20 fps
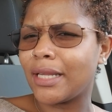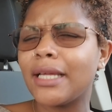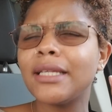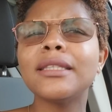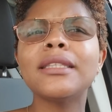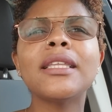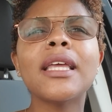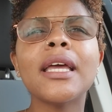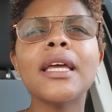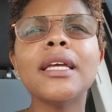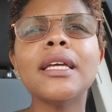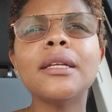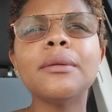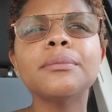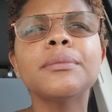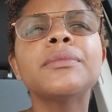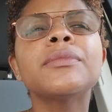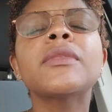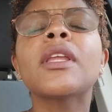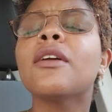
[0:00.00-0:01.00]
And then
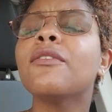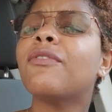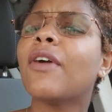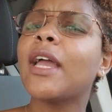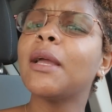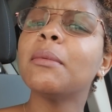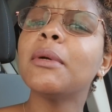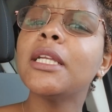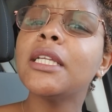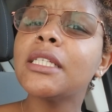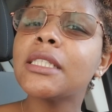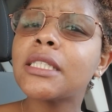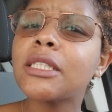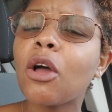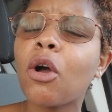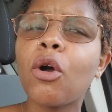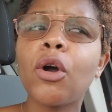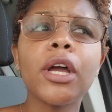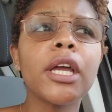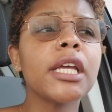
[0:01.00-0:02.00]
Famous
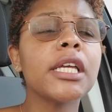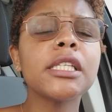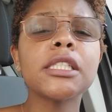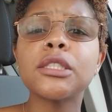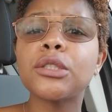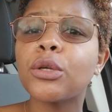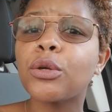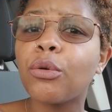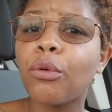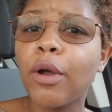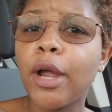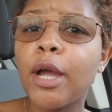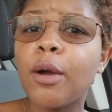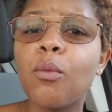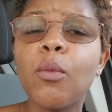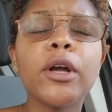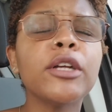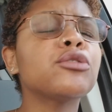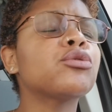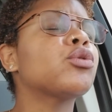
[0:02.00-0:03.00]
on Instagram
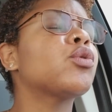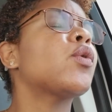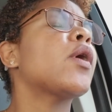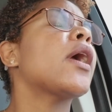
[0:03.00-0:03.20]
went through